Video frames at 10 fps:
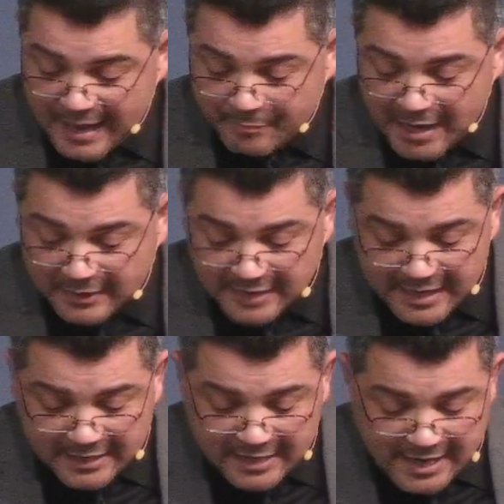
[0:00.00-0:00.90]
they had
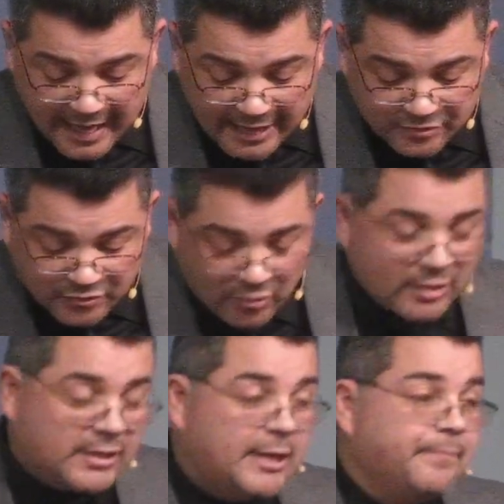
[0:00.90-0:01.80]
back then, and
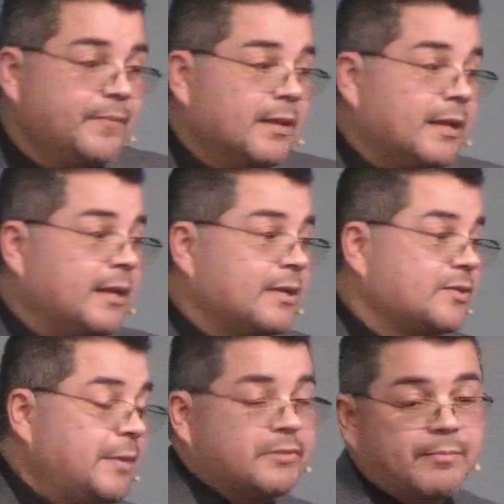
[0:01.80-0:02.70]
certainly
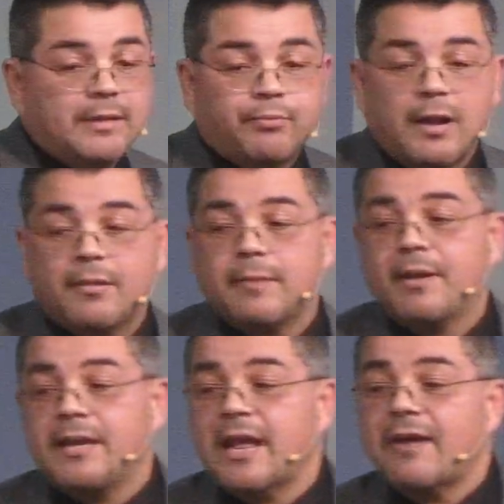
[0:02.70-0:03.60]
it, it seems to be the
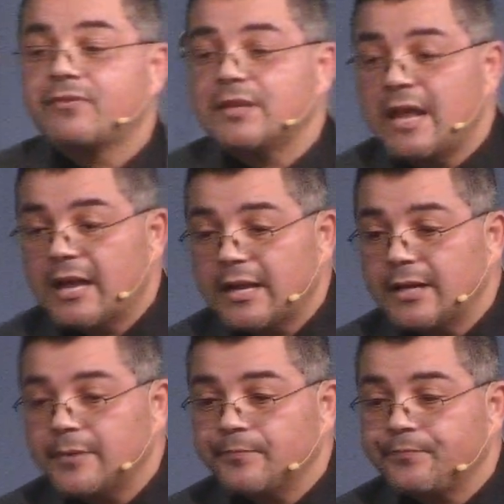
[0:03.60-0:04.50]
problem that many have
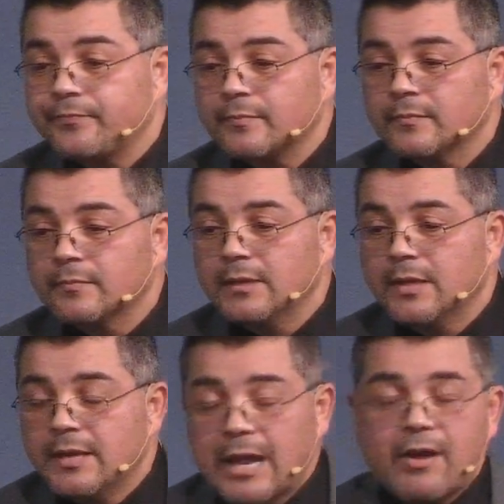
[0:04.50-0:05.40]
today.
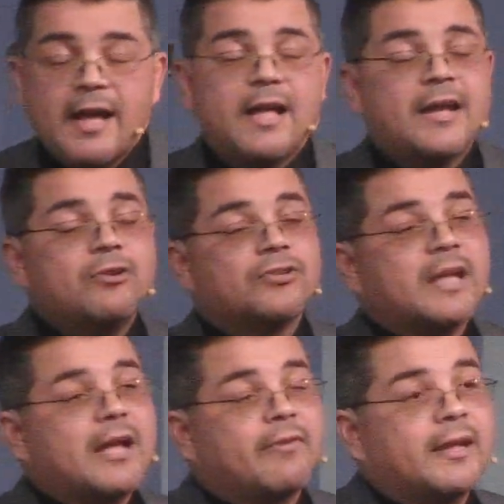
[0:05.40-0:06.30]
Now, I, I
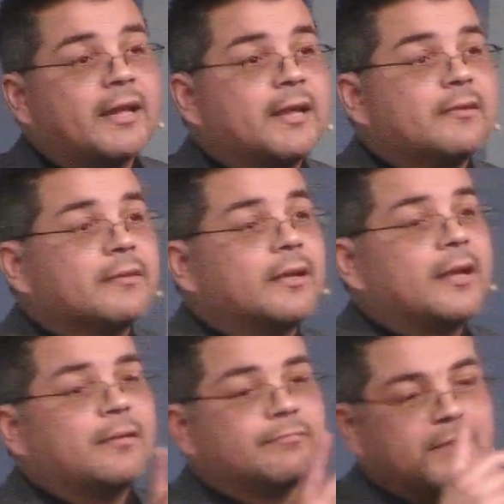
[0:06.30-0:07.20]
used to have a, a,
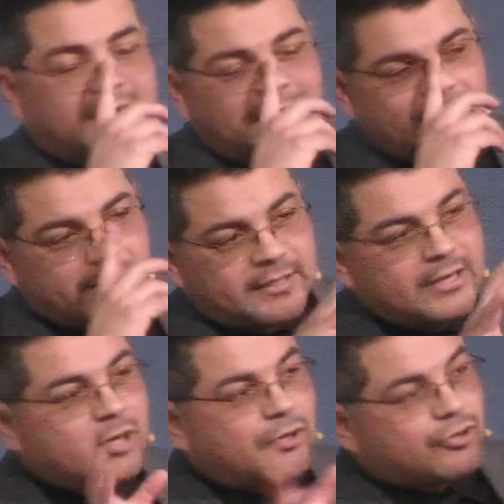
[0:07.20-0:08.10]
a I
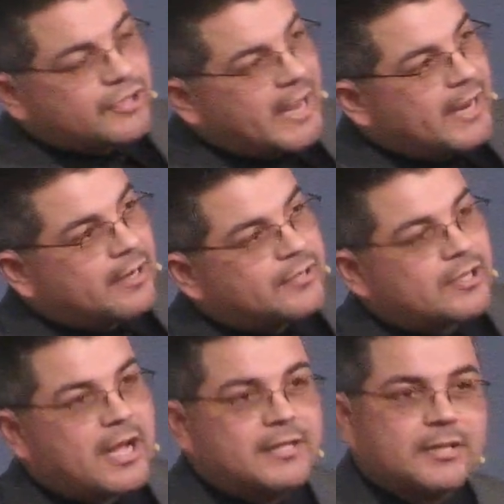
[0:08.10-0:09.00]
guess I didn't
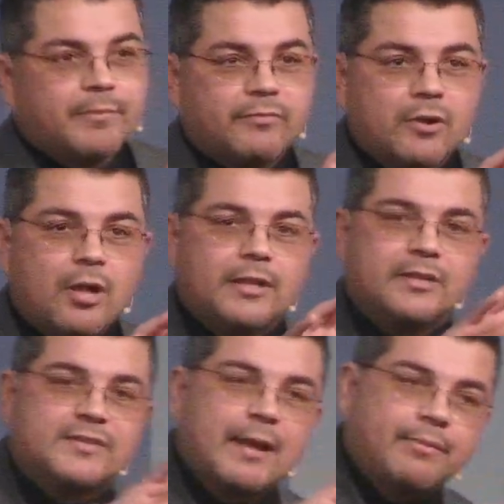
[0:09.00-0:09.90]
understand this concept of
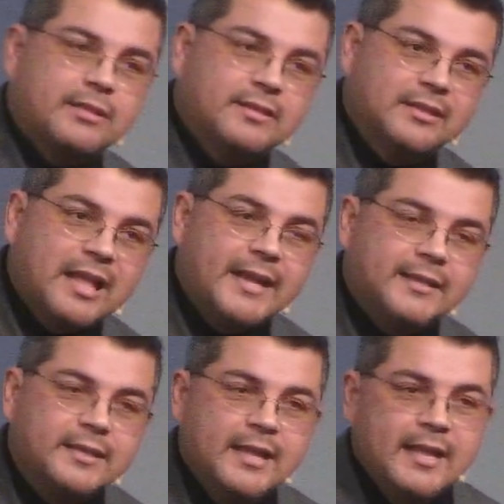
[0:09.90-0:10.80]
calling the Sabbath a
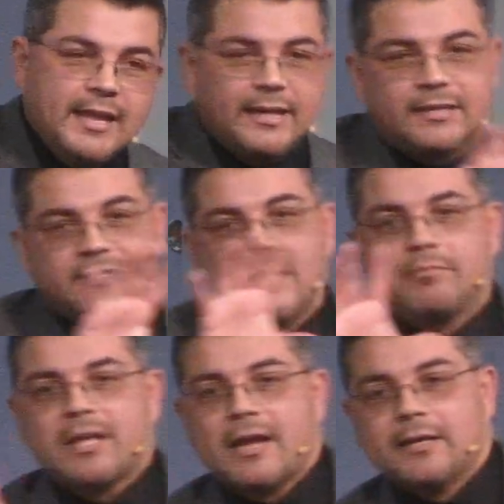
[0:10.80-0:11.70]
delight and at the
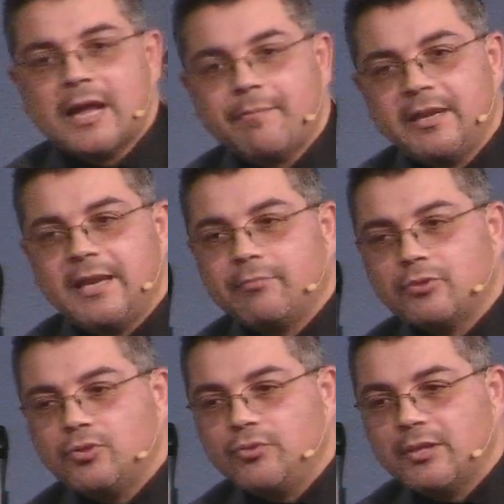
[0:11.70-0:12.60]
same time not
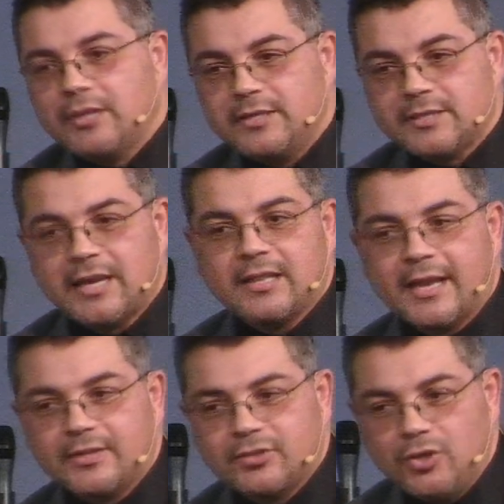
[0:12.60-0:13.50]
being able to do the things
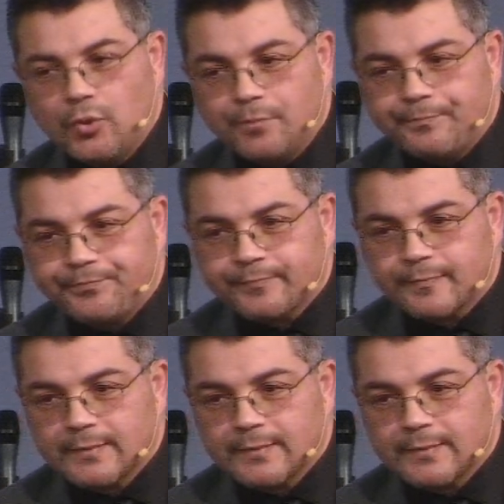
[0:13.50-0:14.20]
that I like to do.